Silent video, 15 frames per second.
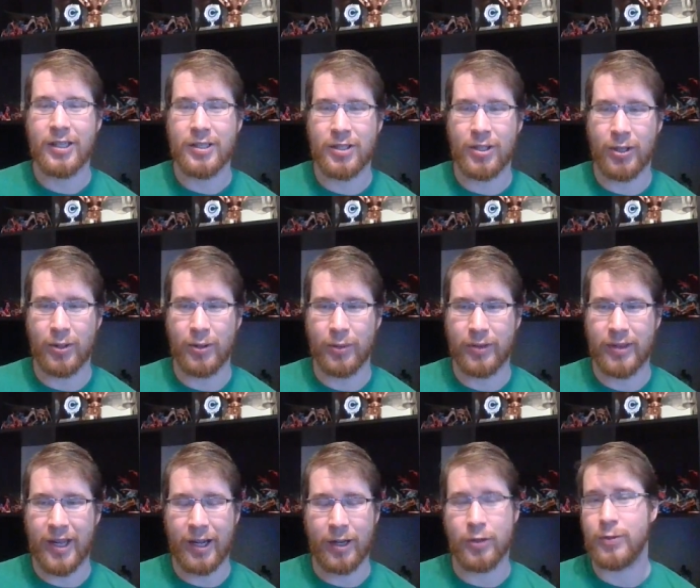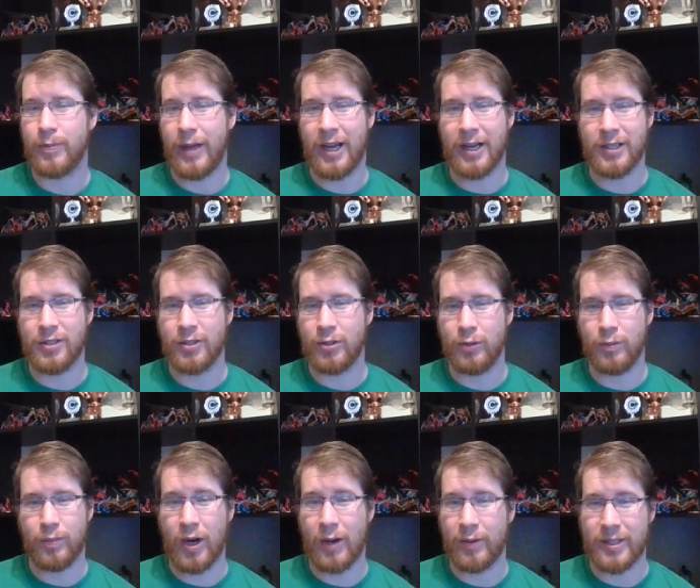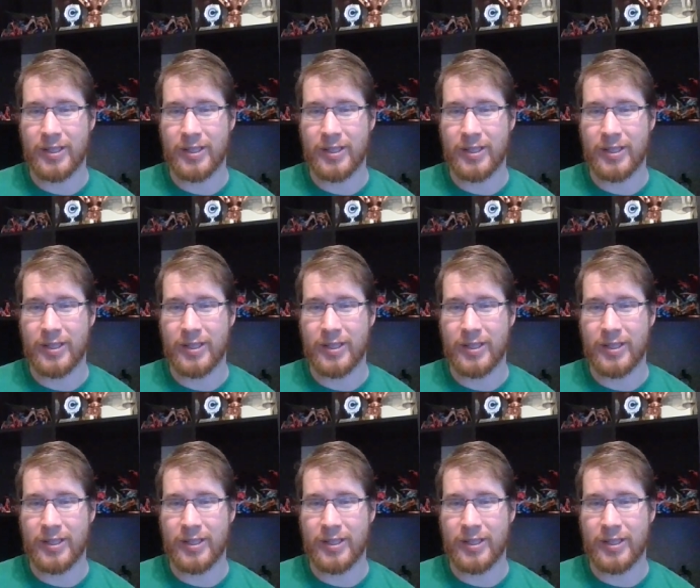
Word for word: So that goes back to probably